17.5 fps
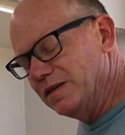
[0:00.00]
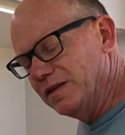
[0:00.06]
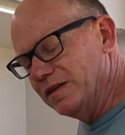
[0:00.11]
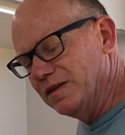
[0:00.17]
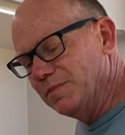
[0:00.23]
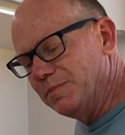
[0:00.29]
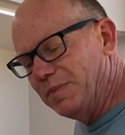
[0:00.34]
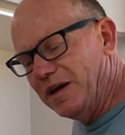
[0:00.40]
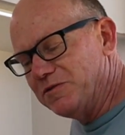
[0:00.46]

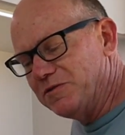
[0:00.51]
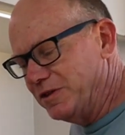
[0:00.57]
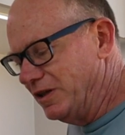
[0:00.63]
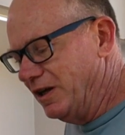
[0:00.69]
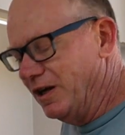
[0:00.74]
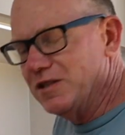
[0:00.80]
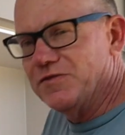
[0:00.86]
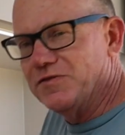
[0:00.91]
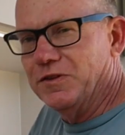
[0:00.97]
the battery
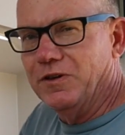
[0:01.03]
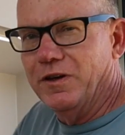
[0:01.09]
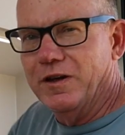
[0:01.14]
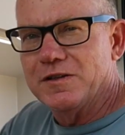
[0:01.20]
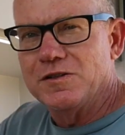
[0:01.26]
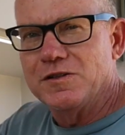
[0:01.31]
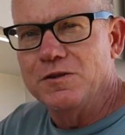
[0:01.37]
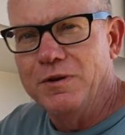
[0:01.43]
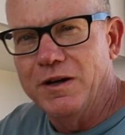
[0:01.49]
goes for
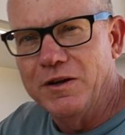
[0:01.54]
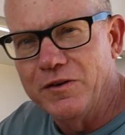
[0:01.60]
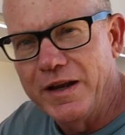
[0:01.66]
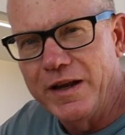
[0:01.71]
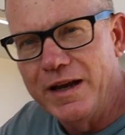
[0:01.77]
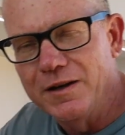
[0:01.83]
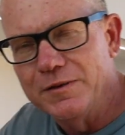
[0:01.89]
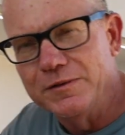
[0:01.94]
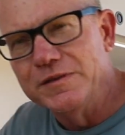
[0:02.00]
like 200
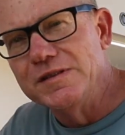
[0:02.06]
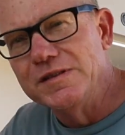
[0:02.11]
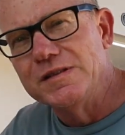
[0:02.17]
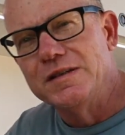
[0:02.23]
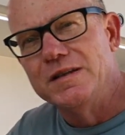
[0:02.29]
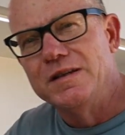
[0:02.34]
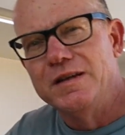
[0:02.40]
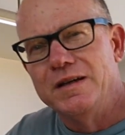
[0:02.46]
hours.